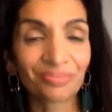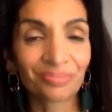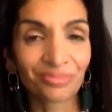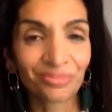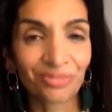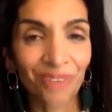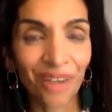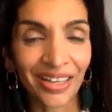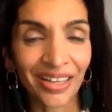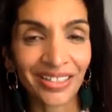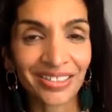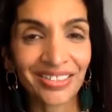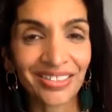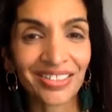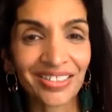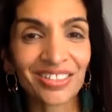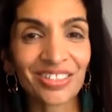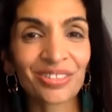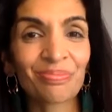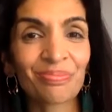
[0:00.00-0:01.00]
Why is
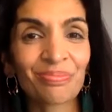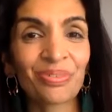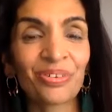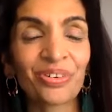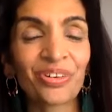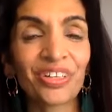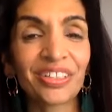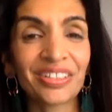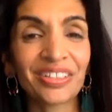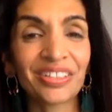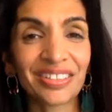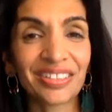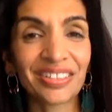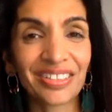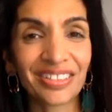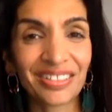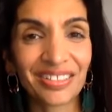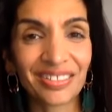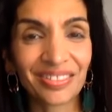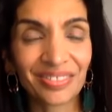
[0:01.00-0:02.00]
this important?
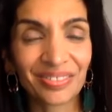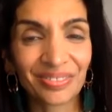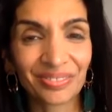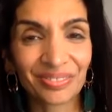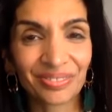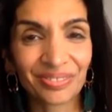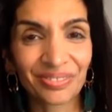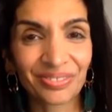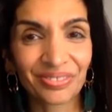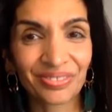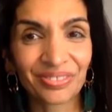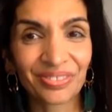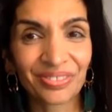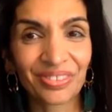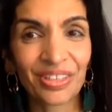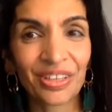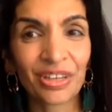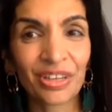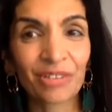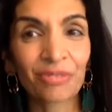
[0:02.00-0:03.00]

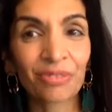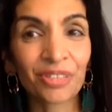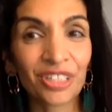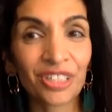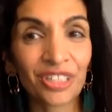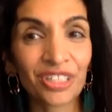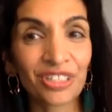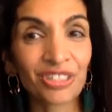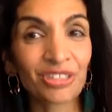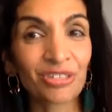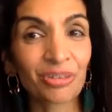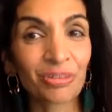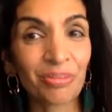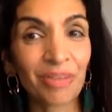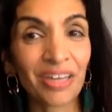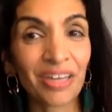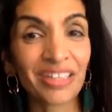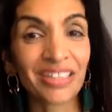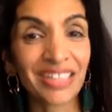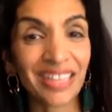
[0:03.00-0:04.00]
We're going to do a
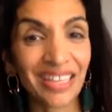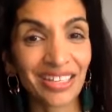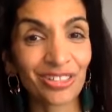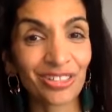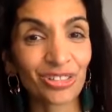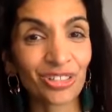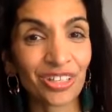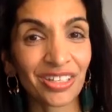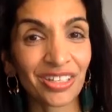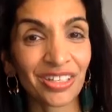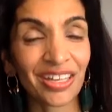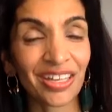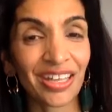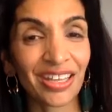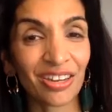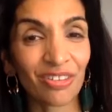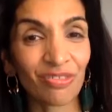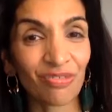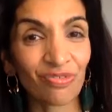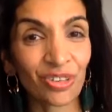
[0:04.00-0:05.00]
meditation
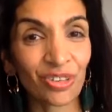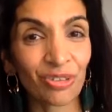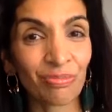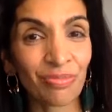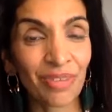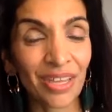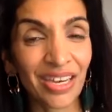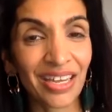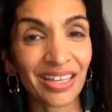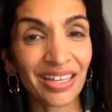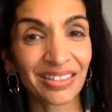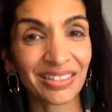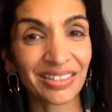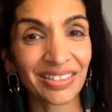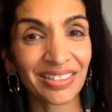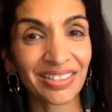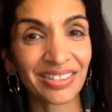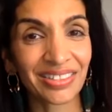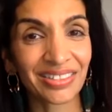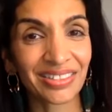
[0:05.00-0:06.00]
in a few
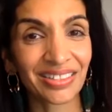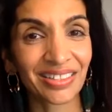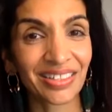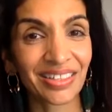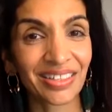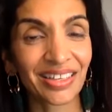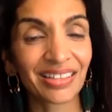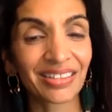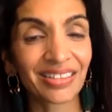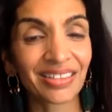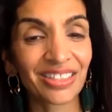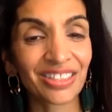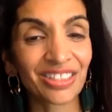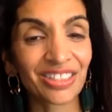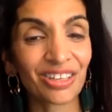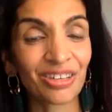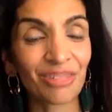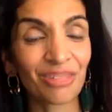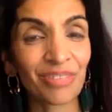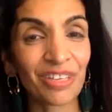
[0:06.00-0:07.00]
minutes that's
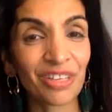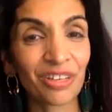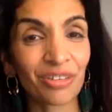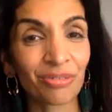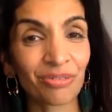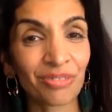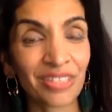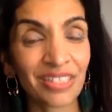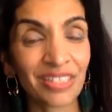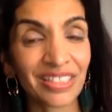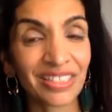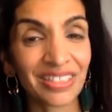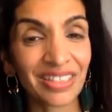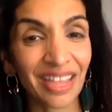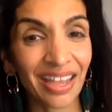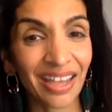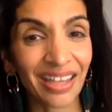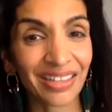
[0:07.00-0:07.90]
going to be a reset.